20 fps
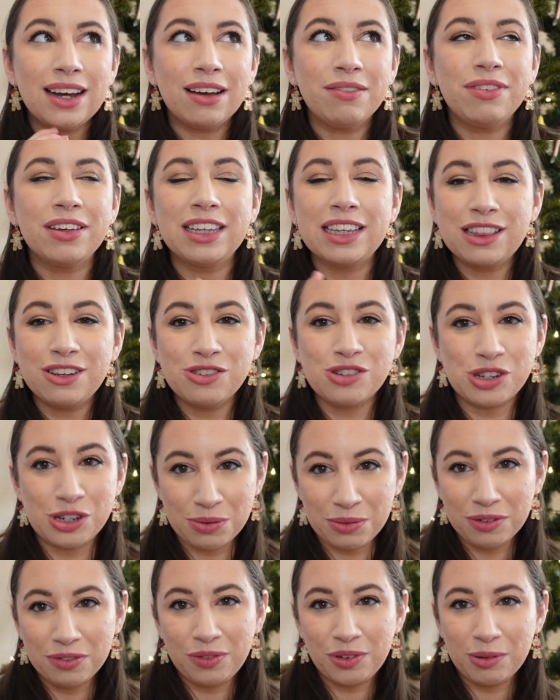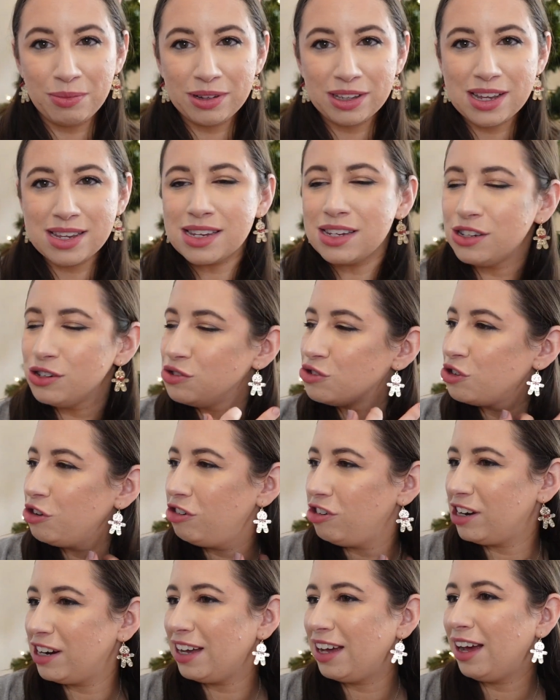I feel like there's newer formulas of
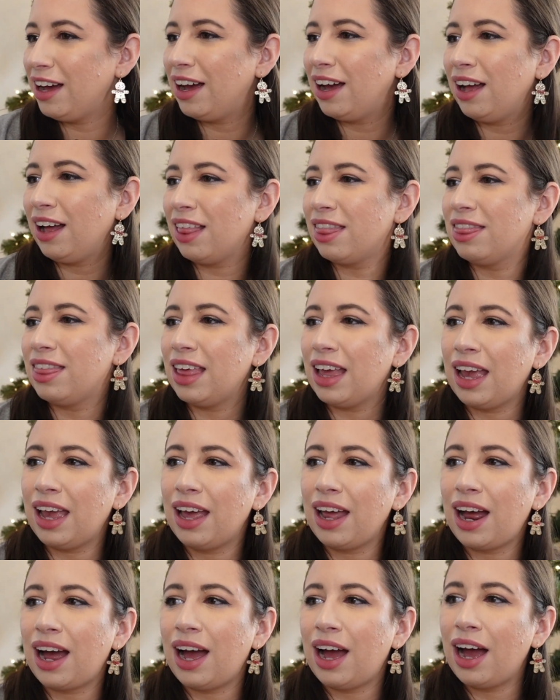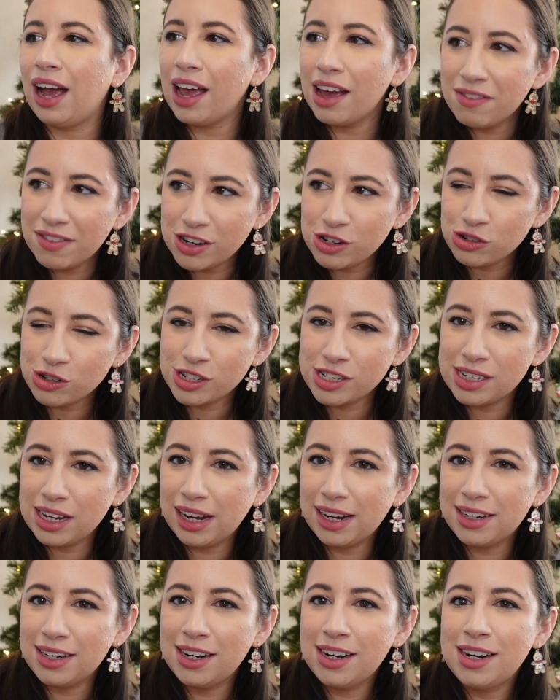Neutrogena that I have interest
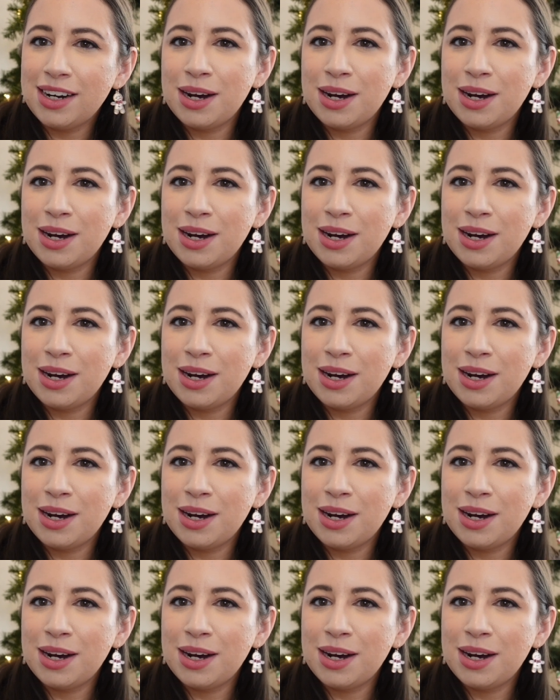in,